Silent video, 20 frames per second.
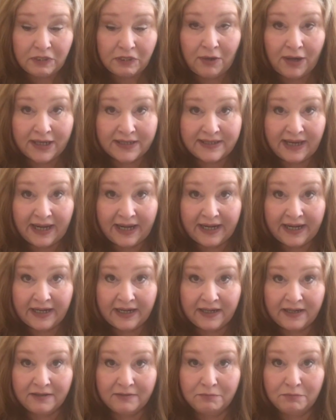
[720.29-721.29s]
I
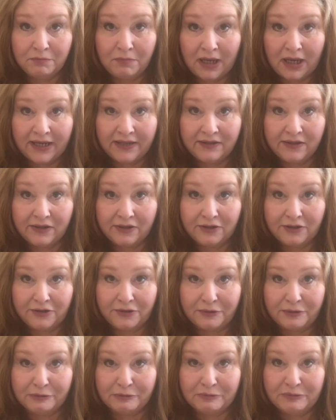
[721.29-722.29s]
say my
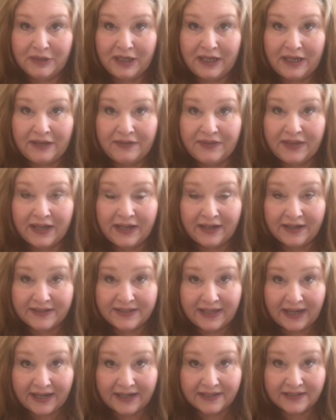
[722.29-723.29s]
little thing I
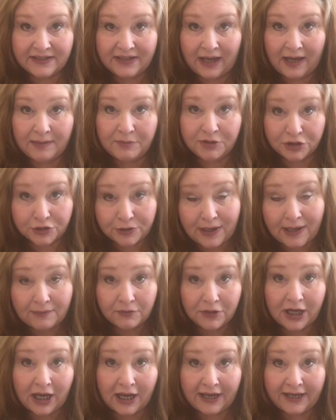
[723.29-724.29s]
say is I'm your
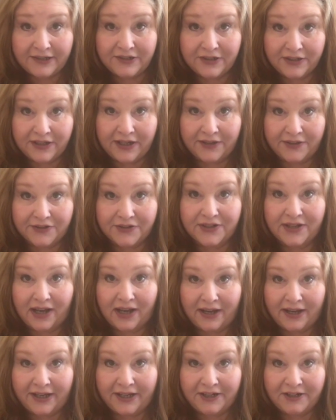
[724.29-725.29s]
travel guide to the other
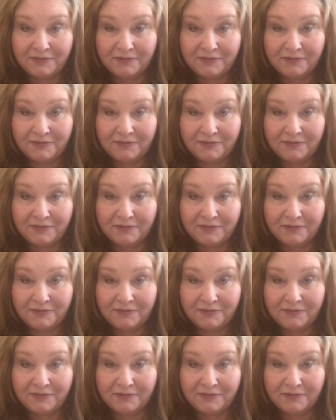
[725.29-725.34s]
side.